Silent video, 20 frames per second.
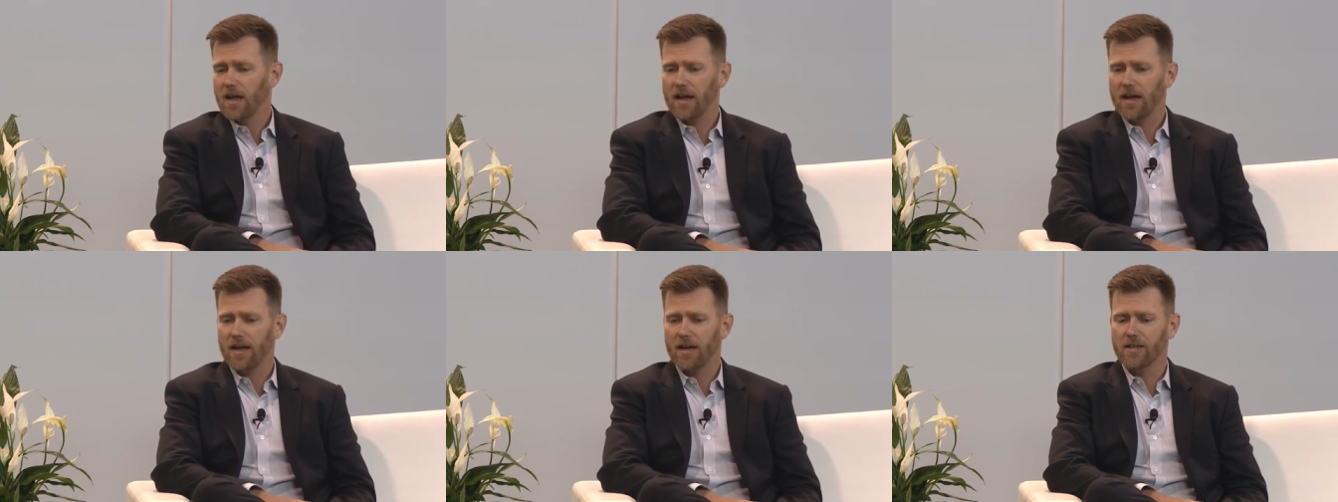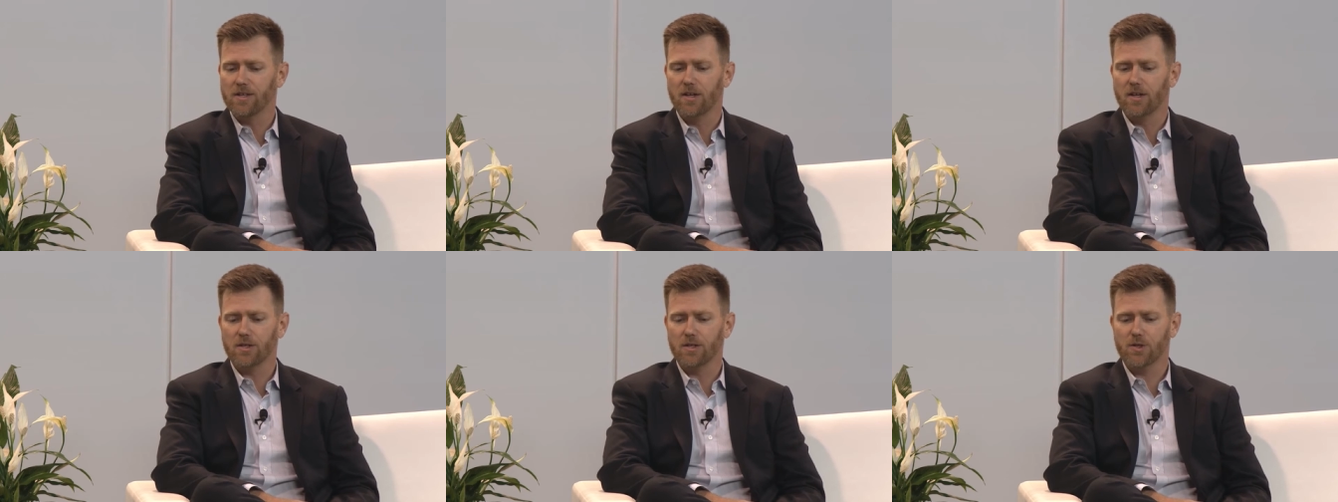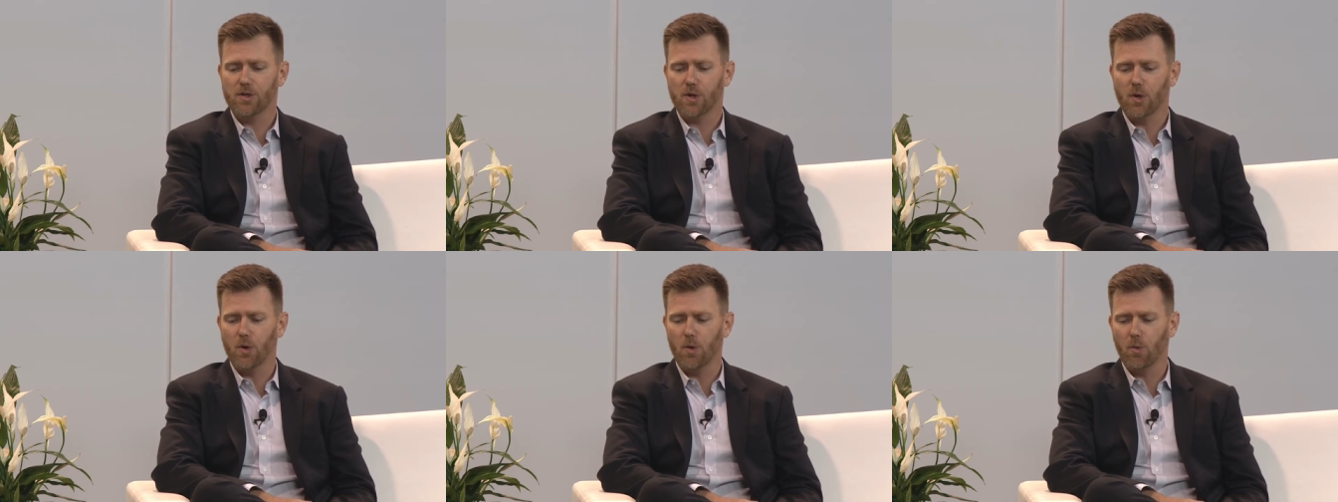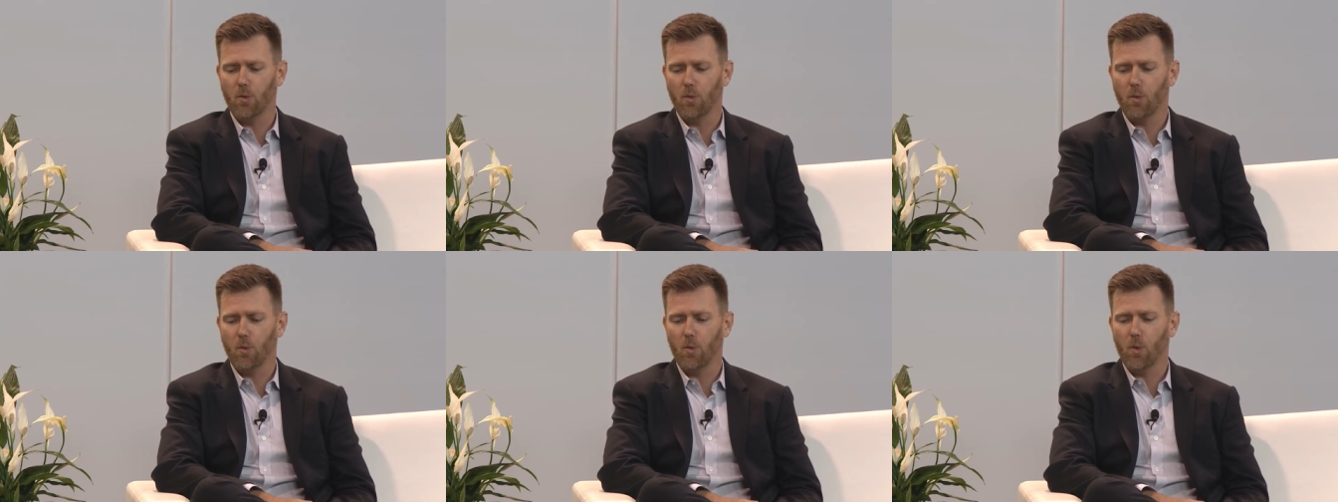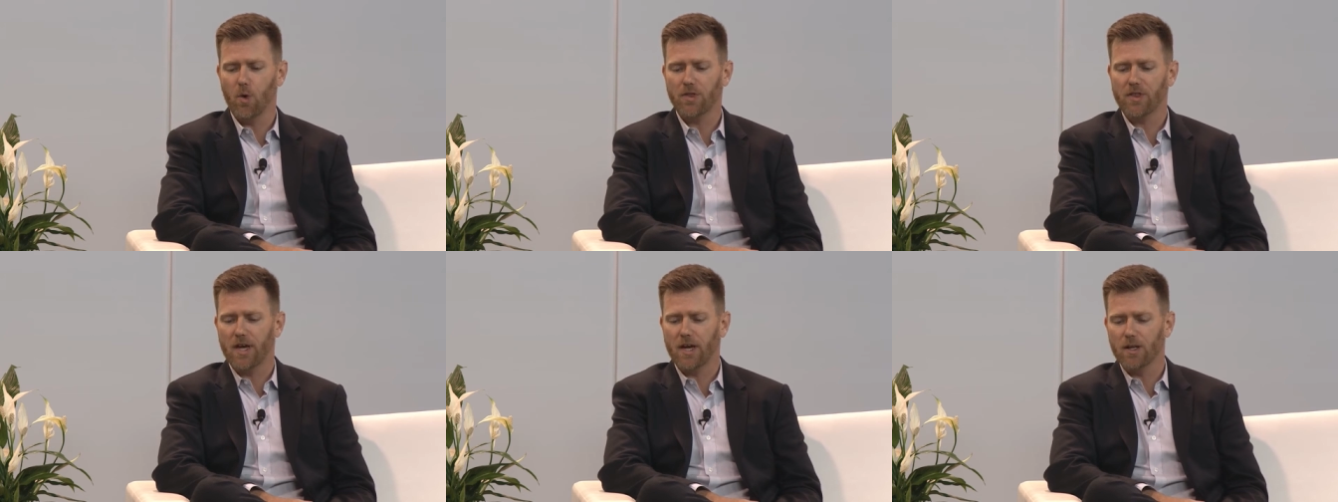And so
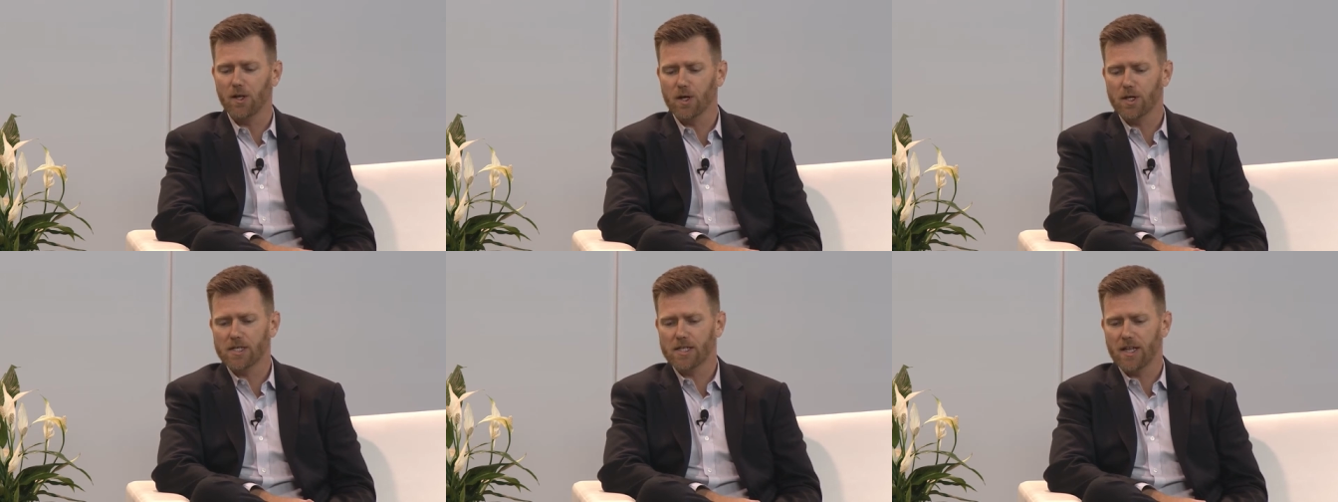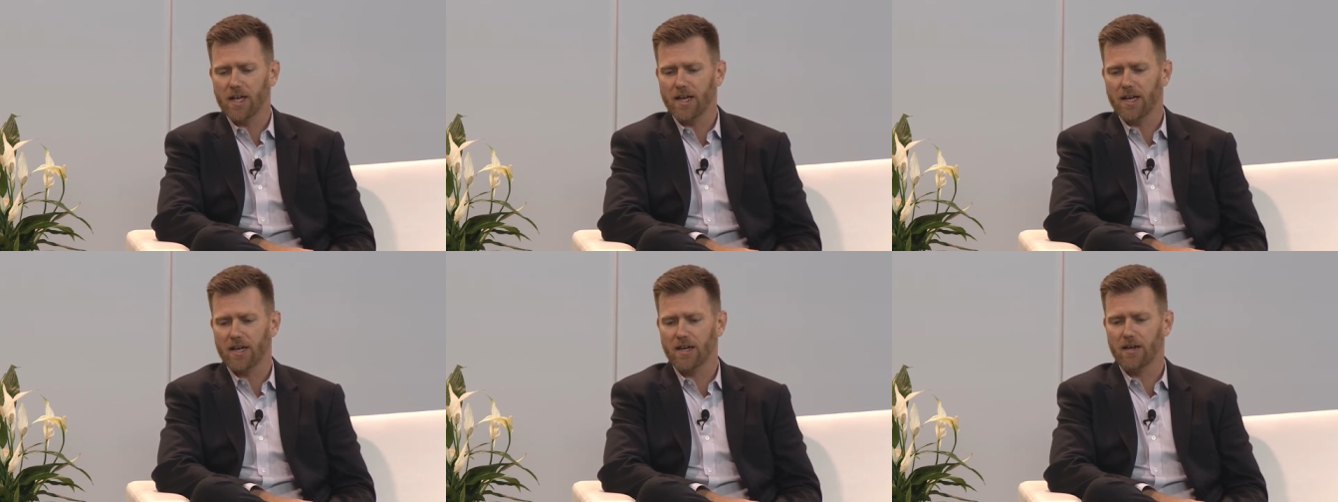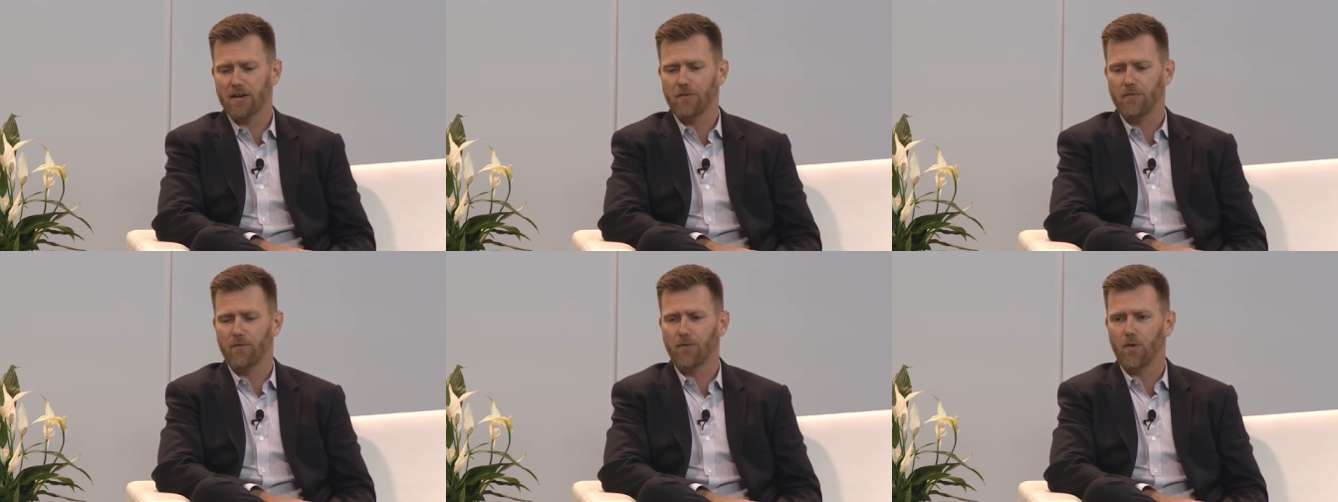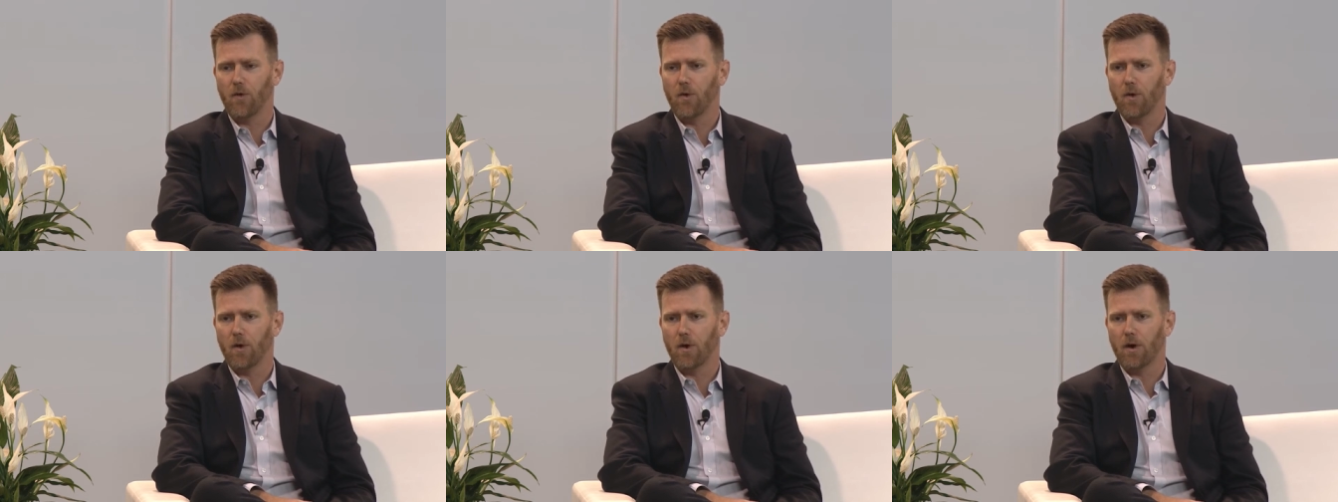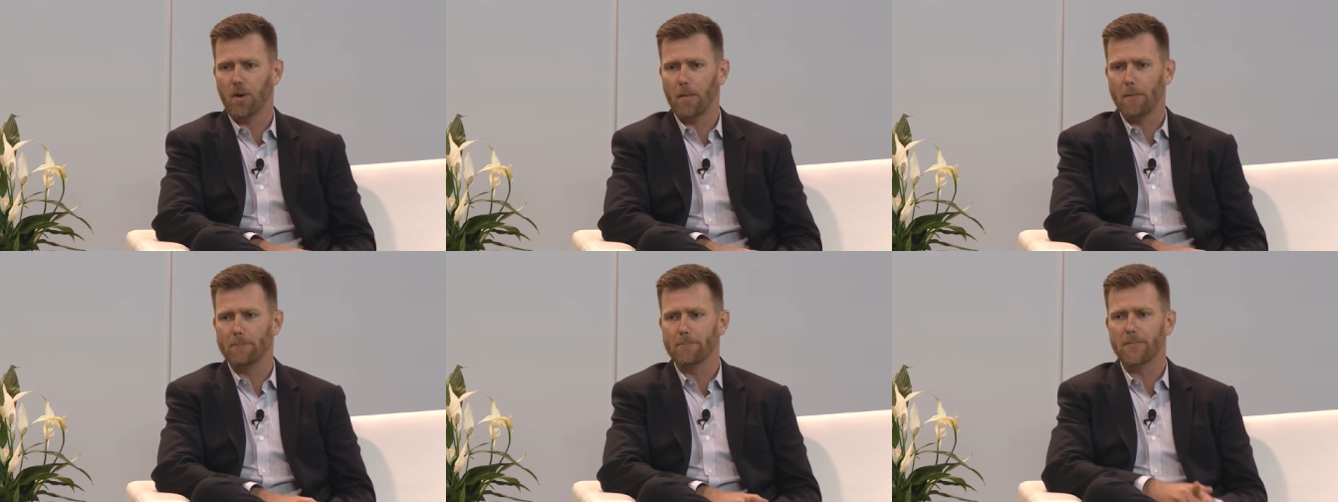what that looks like
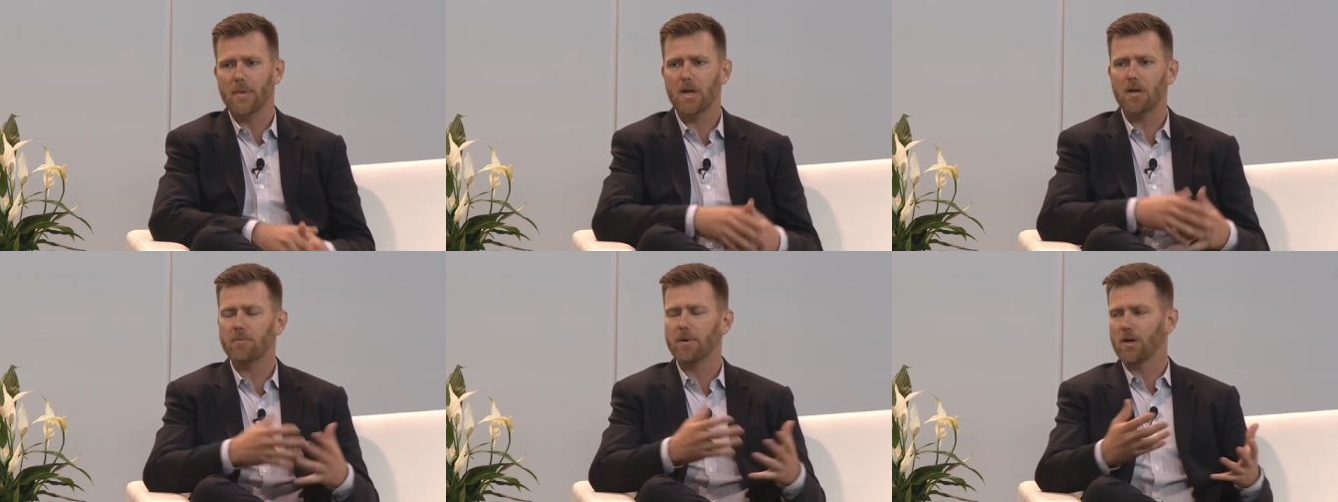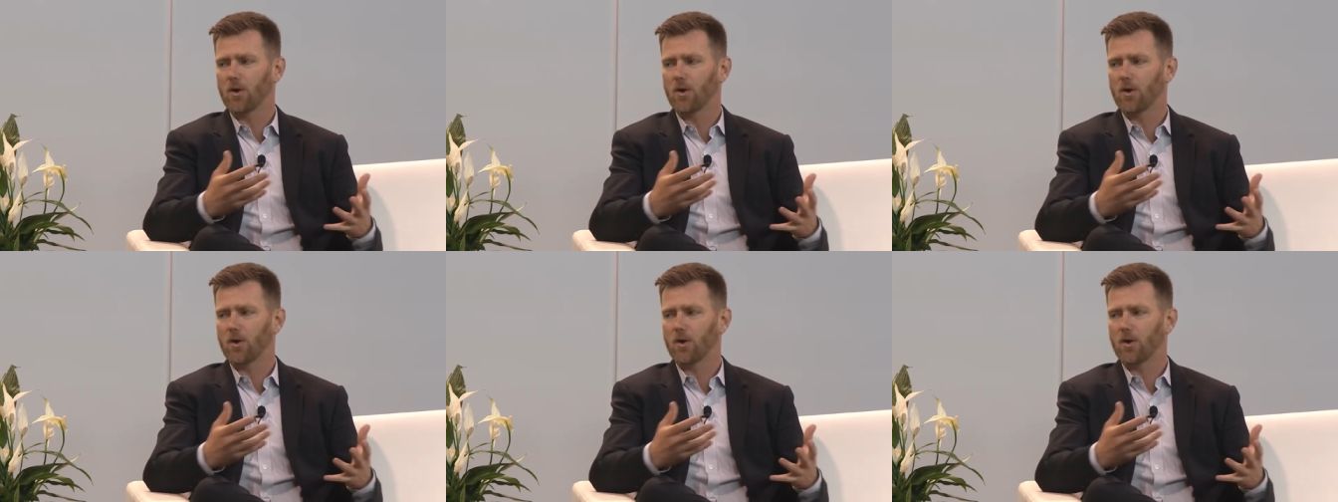for many,